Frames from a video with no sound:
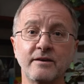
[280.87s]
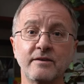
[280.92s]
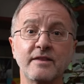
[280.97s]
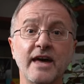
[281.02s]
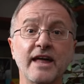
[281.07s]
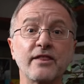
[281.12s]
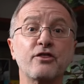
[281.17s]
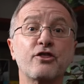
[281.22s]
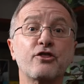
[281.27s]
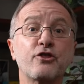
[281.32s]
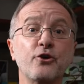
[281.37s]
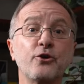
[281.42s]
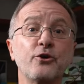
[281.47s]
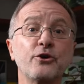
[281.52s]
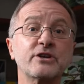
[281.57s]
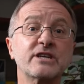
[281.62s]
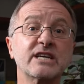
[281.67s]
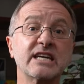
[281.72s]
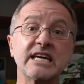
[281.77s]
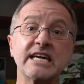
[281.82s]
That
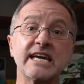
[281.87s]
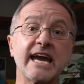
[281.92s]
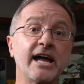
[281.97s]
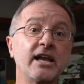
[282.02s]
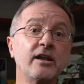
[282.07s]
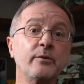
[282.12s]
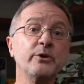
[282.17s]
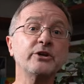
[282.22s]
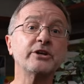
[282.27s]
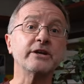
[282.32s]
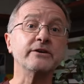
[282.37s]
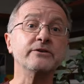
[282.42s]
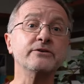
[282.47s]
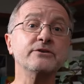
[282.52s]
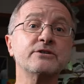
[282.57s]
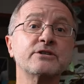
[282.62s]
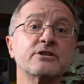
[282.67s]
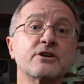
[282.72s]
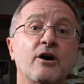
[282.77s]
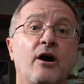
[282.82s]
third key element
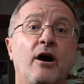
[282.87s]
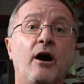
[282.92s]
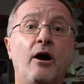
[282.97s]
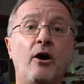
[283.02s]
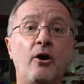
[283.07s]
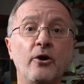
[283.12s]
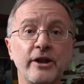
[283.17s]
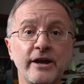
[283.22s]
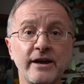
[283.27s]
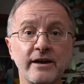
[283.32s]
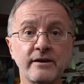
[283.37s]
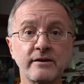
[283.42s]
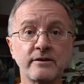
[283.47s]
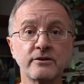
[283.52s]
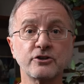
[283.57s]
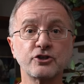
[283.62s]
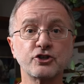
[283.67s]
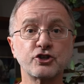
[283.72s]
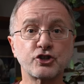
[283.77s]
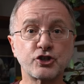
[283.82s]
is honor
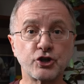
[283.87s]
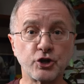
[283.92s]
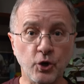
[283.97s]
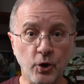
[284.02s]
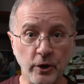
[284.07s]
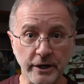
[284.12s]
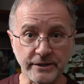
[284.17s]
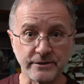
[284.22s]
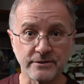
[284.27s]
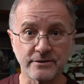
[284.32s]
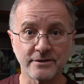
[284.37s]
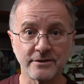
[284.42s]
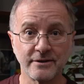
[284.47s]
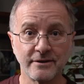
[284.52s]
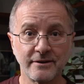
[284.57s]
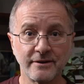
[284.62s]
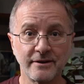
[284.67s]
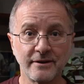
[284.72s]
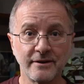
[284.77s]
choice.